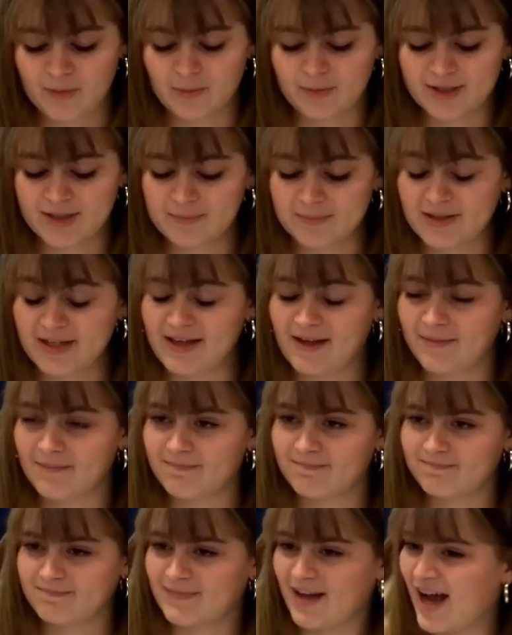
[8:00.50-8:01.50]
Would it
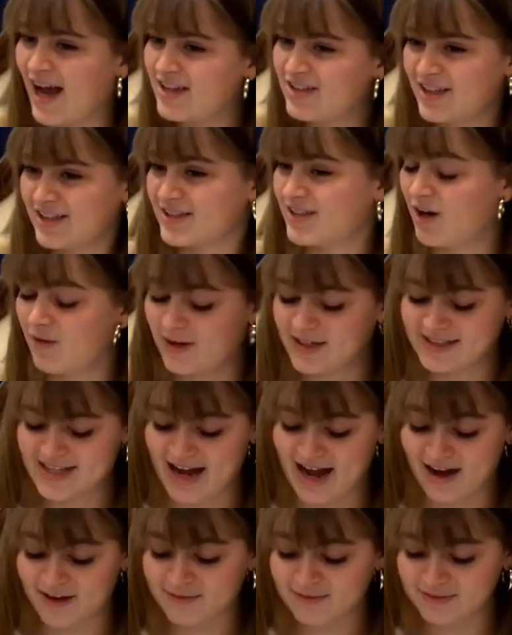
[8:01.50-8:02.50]
be I just always
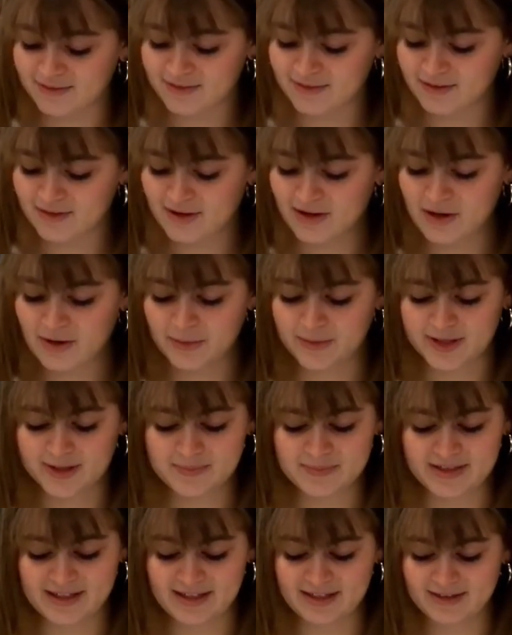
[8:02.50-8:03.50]
have? Would
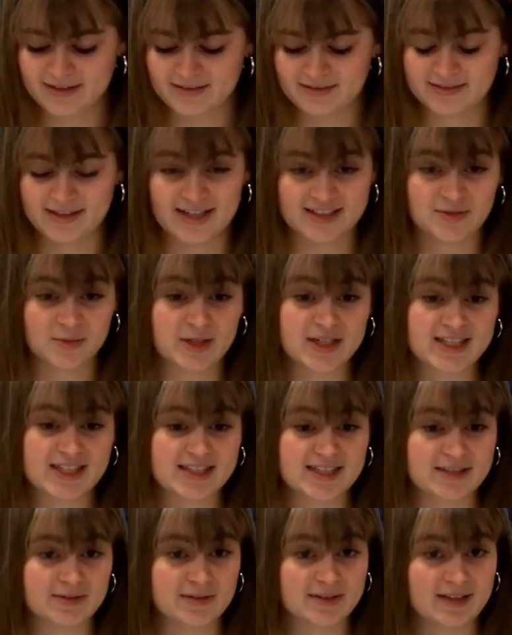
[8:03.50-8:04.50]
it be that's what
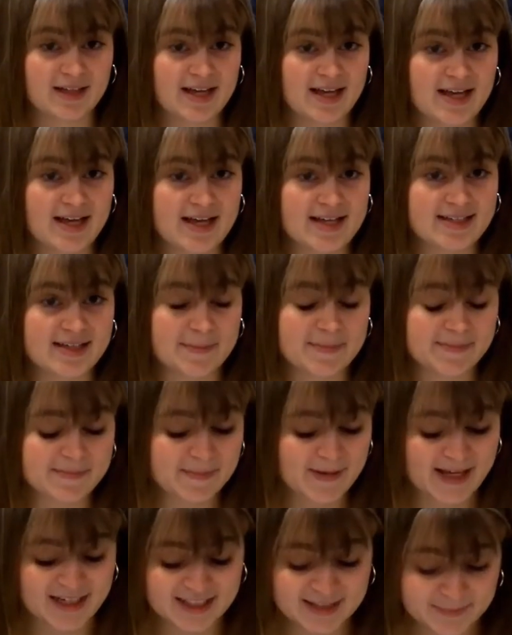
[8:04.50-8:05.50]
ex- is
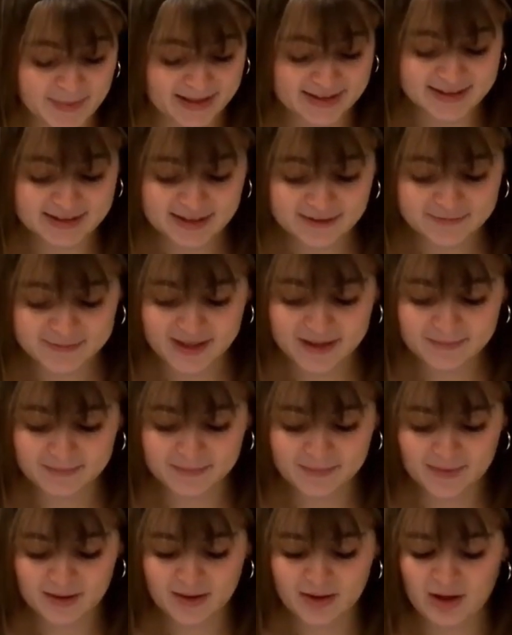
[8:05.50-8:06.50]
expected of
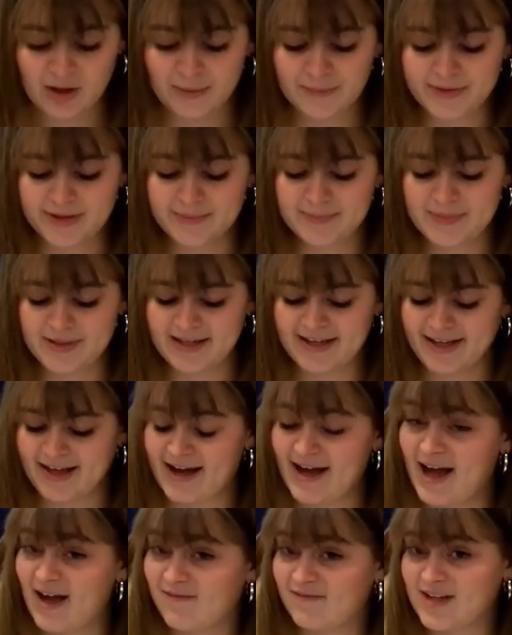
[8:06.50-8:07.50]
me? Would it
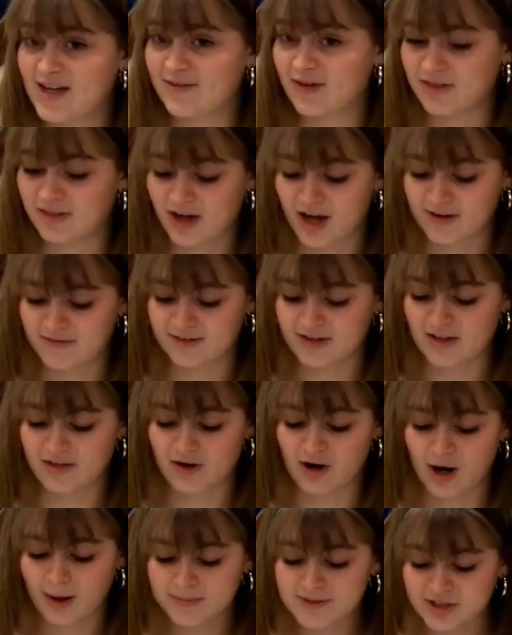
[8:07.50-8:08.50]
be, I've never thought of
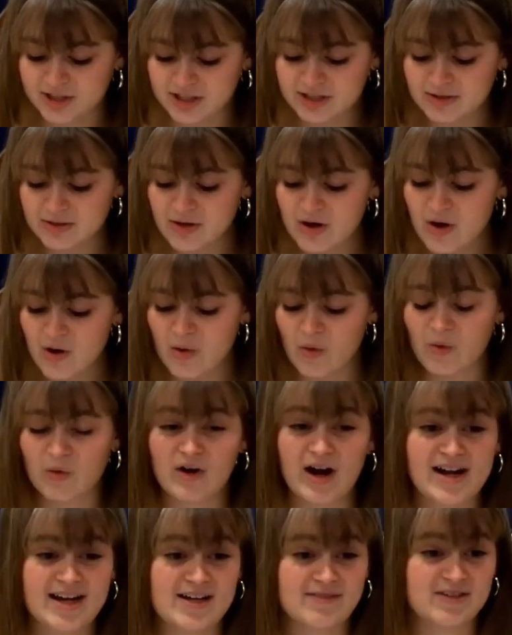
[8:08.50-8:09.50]
another option,
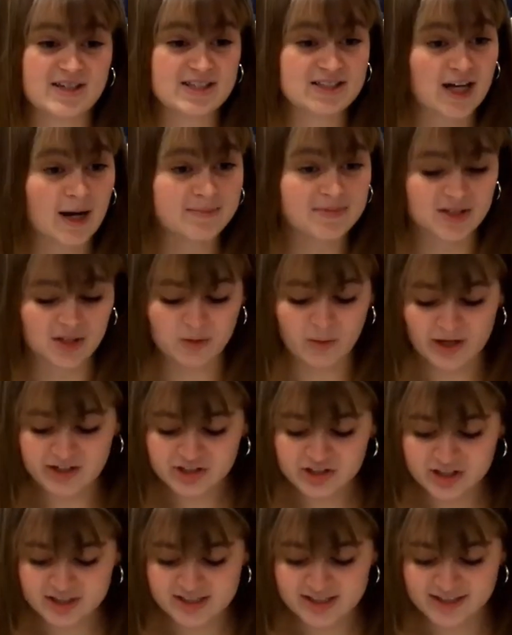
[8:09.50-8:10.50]
or I never stopped and
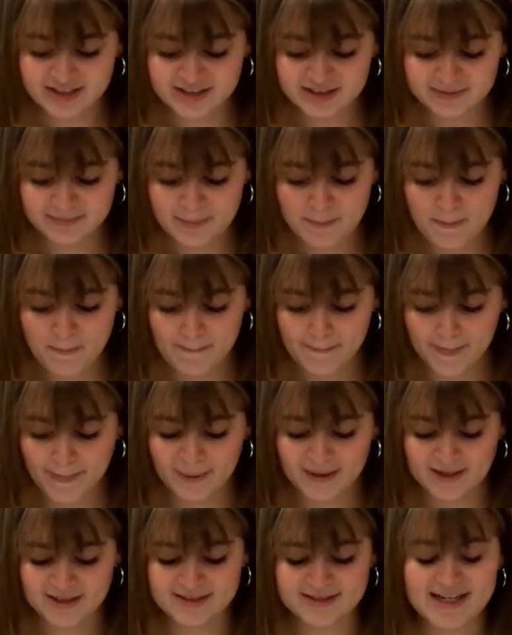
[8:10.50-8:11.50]
questioned it?
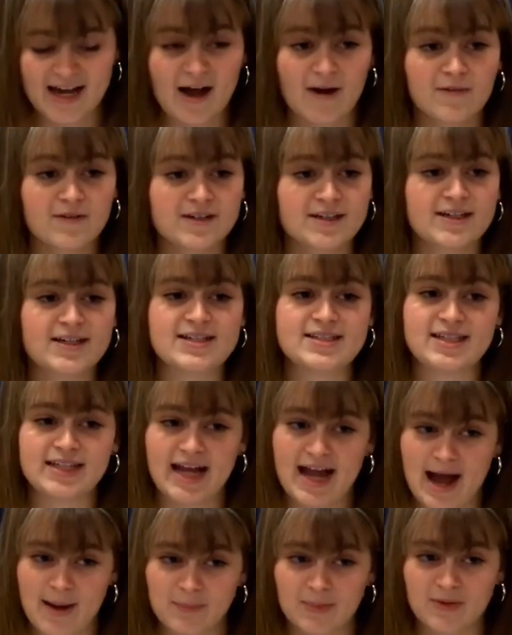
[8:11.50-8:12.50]
Doubt is
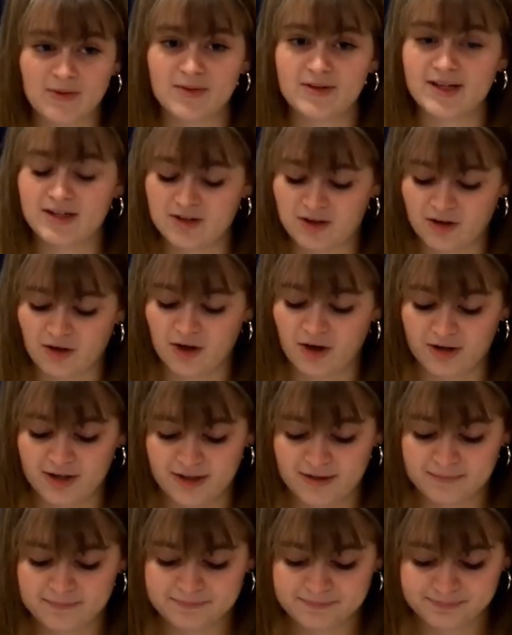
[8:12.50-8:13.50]
the apple in our
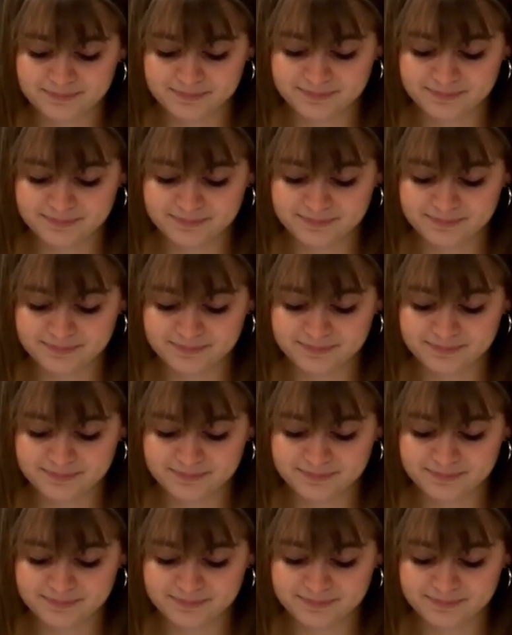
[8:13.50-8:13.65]
garden.